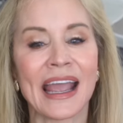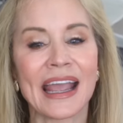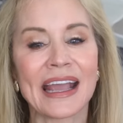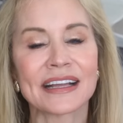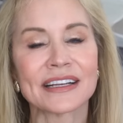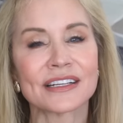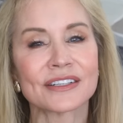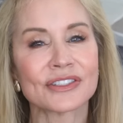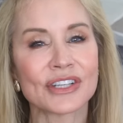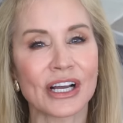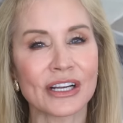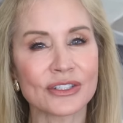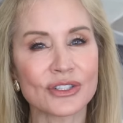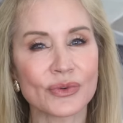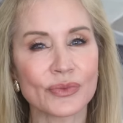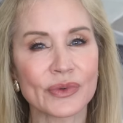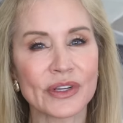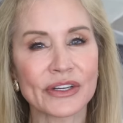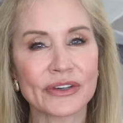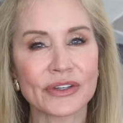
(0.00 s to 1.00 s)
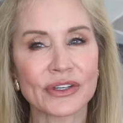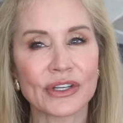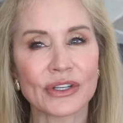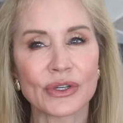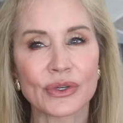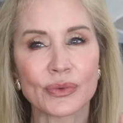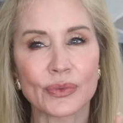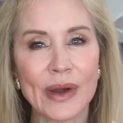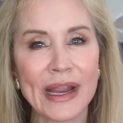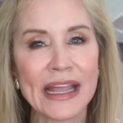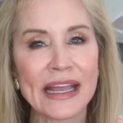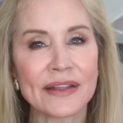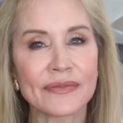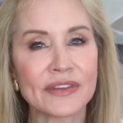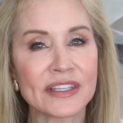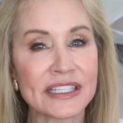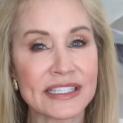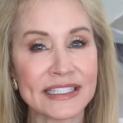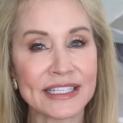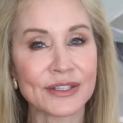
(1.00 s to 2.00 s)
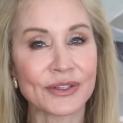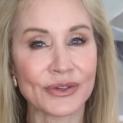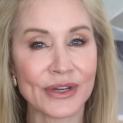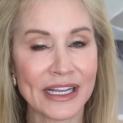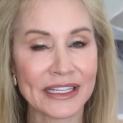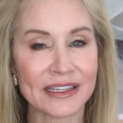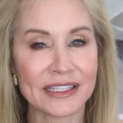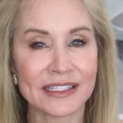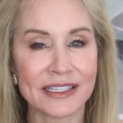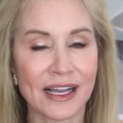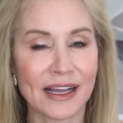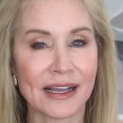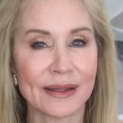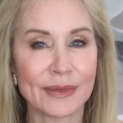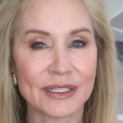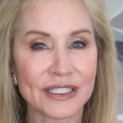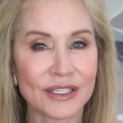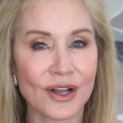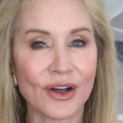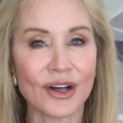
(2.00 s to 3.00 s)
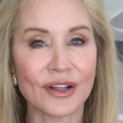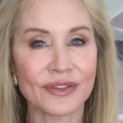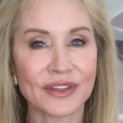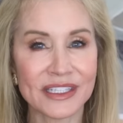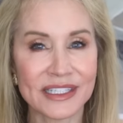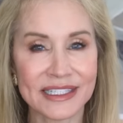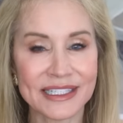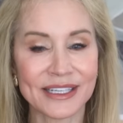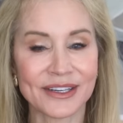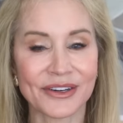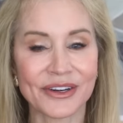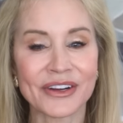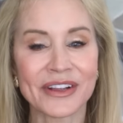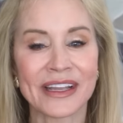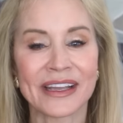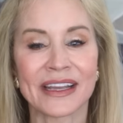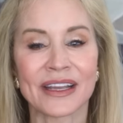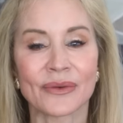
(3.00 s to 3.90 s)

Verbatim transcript: And Dr. Reardon, who ran the center at the time, it's called The Center,